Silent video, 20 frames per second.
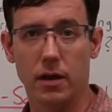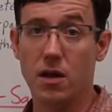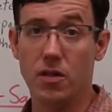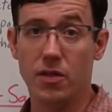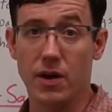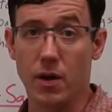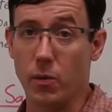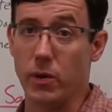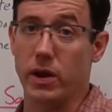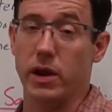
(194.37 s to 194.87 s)

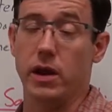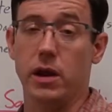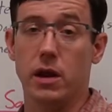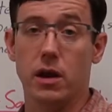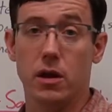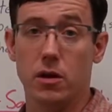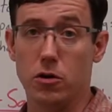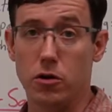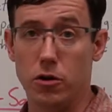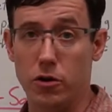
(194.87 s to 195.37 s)
that we
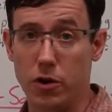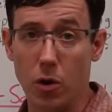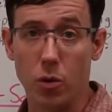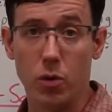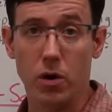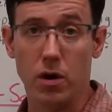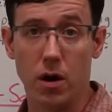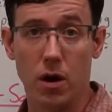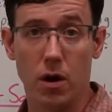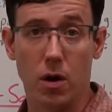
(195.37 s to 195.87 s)

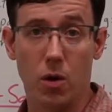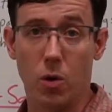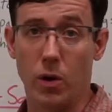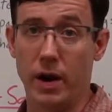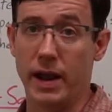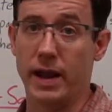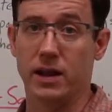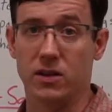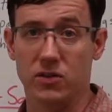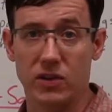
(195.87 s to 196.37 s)
don't know
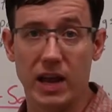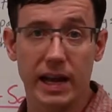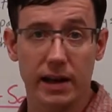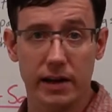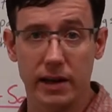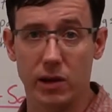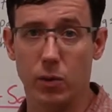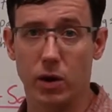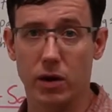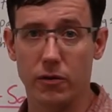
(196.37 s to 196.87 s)

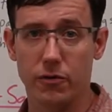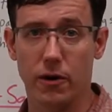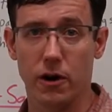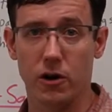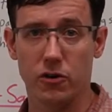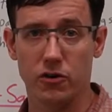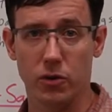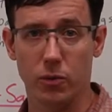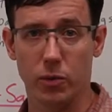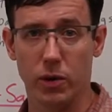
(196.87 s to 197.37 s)
exactly what
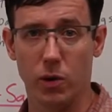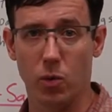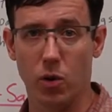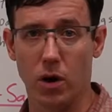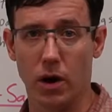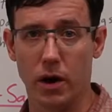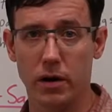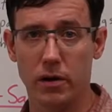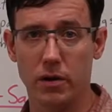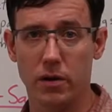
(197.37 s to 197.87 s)
function we
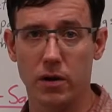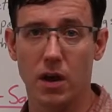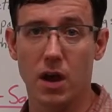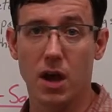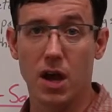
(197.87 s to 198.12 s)
want,